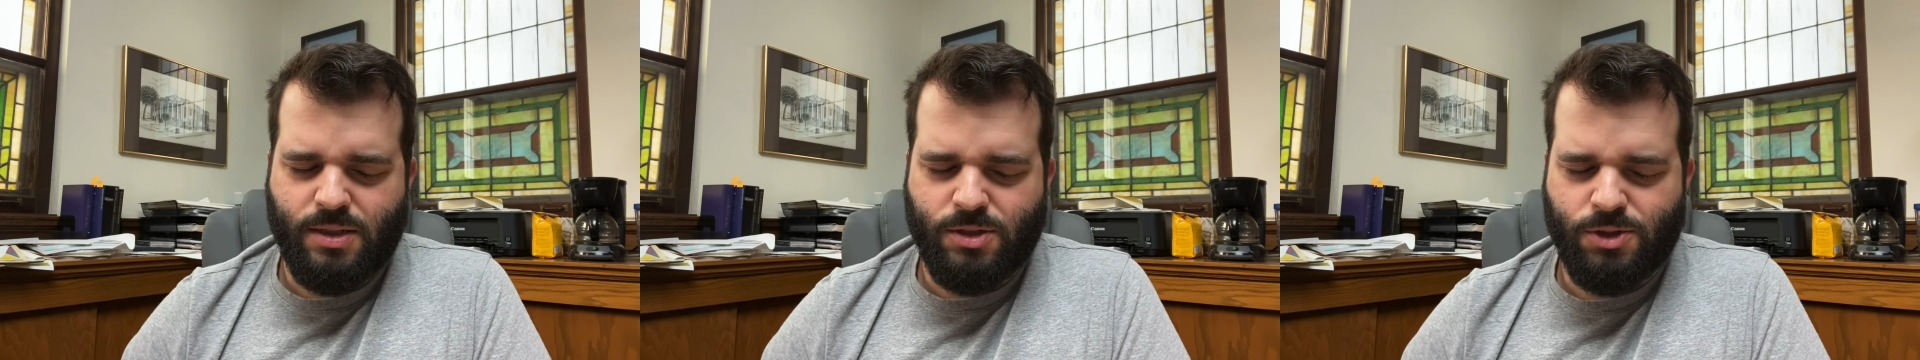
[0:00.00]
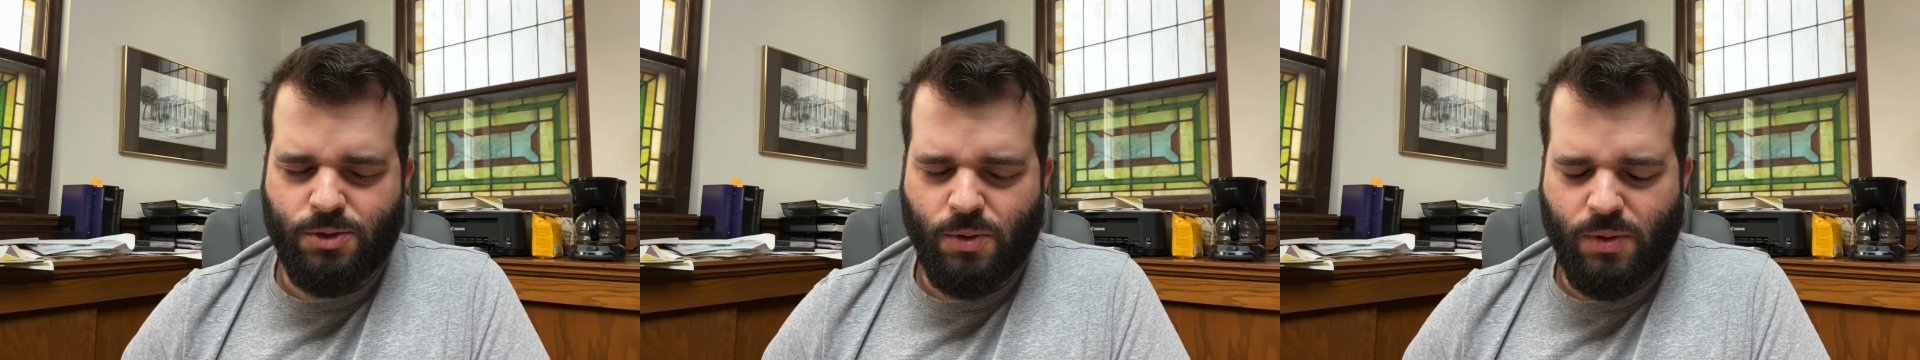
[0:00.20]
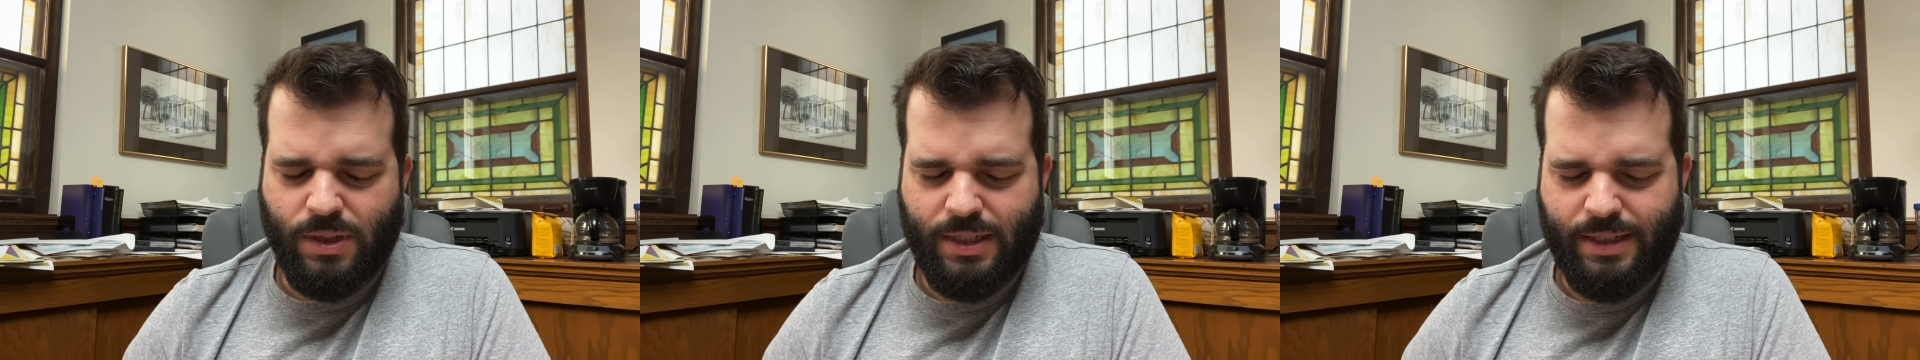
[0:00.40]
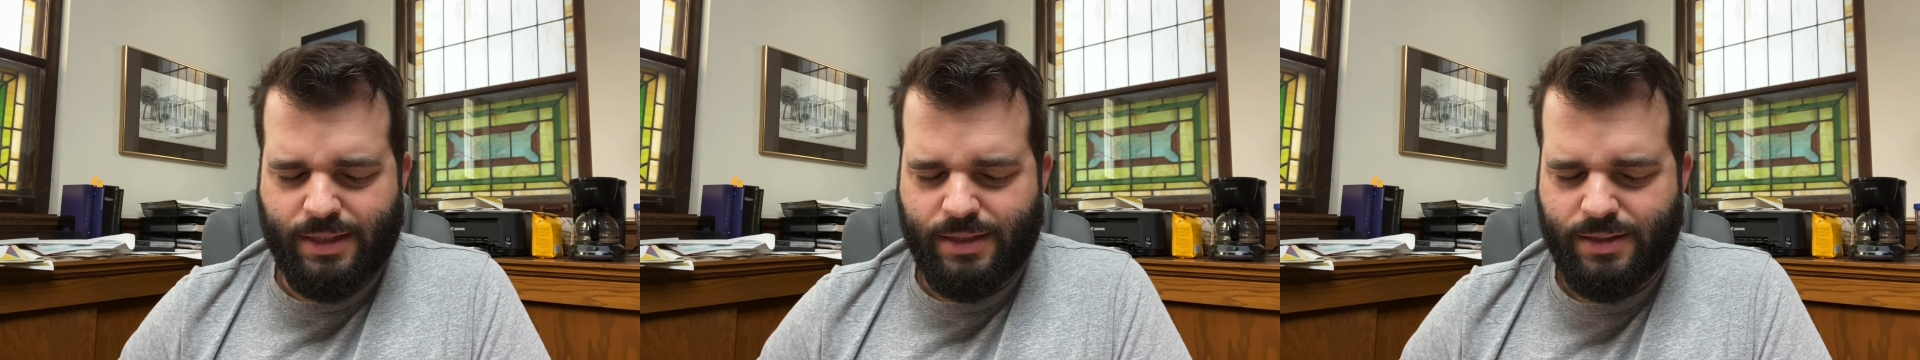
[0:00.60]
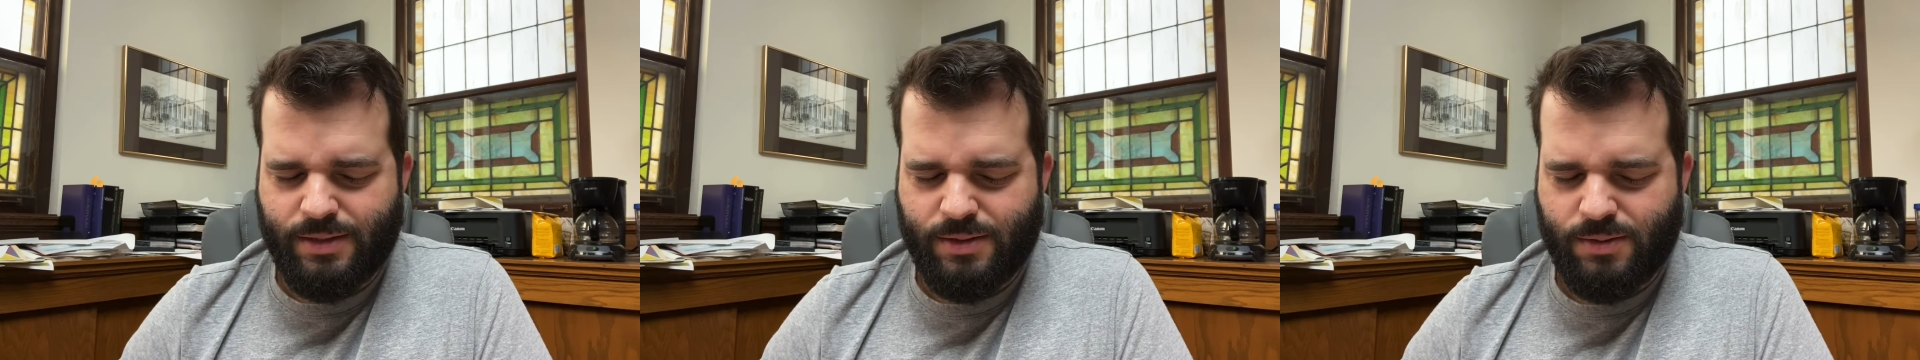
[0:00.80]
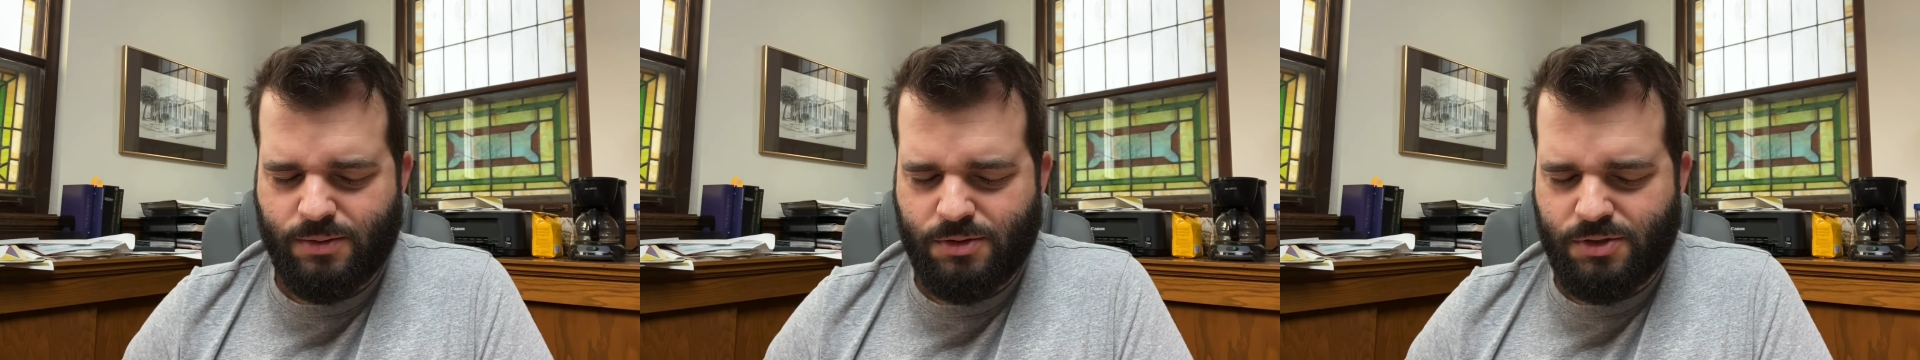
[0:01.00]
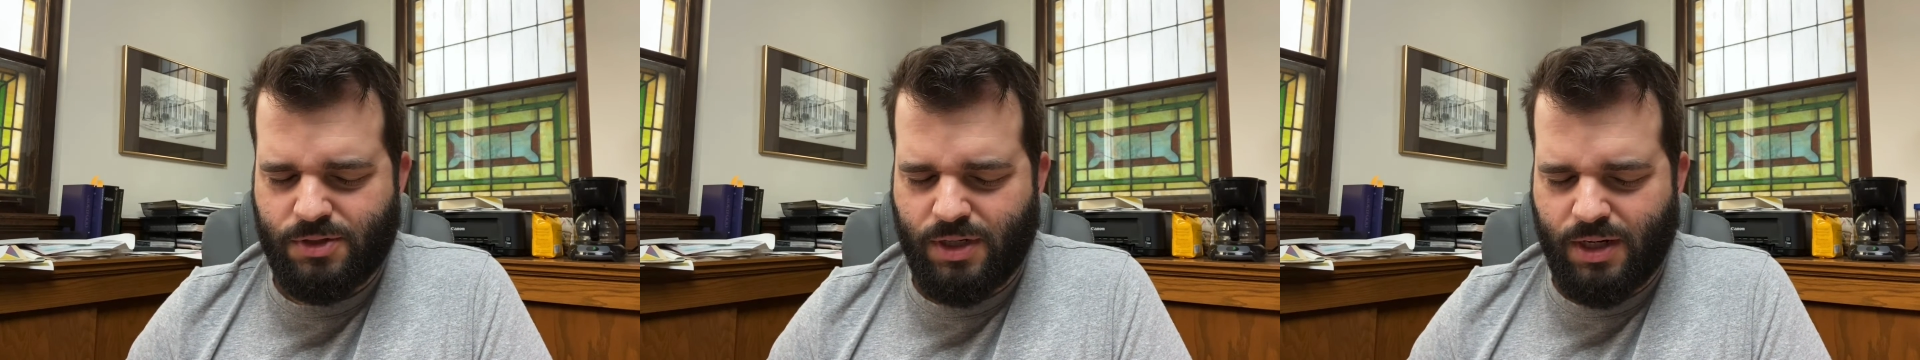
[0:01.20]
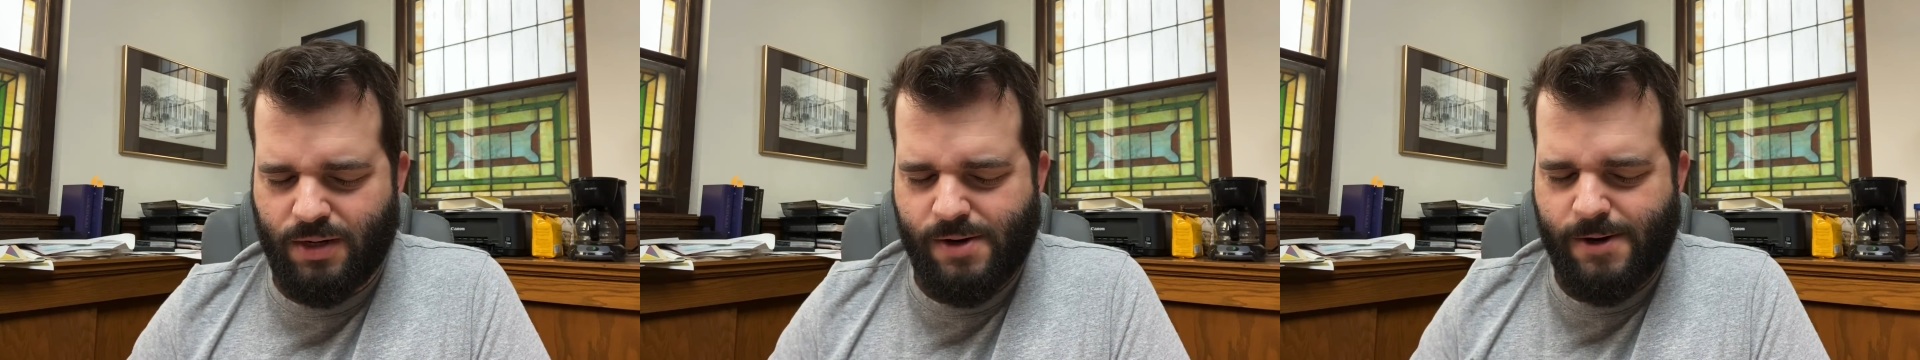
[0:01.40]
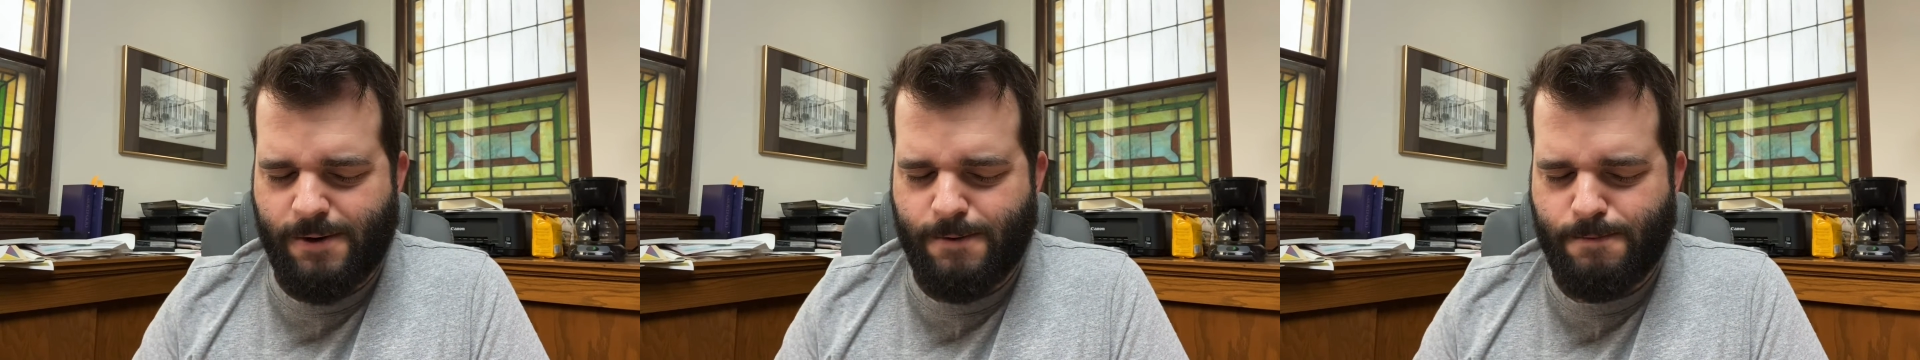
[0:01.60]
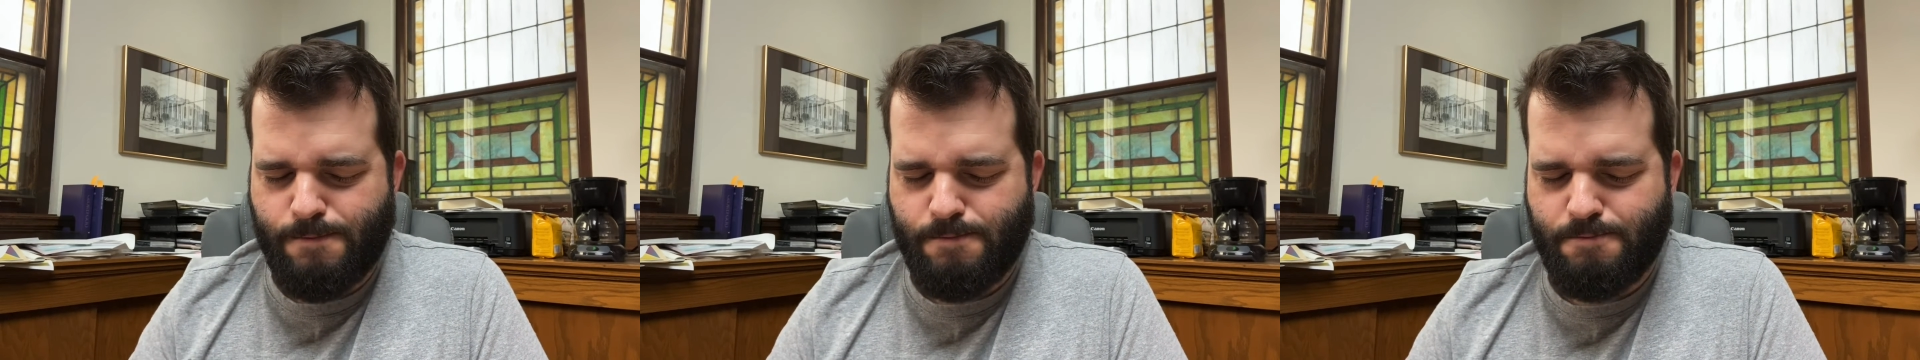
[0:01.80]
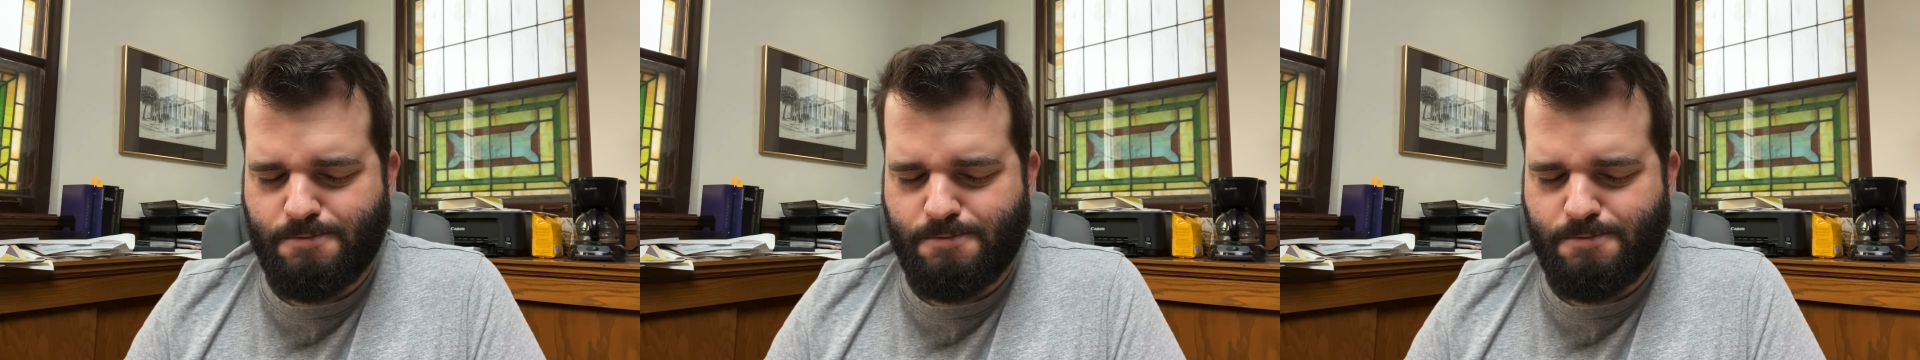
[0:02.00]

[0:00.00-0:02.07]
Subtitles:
joy or sorrow,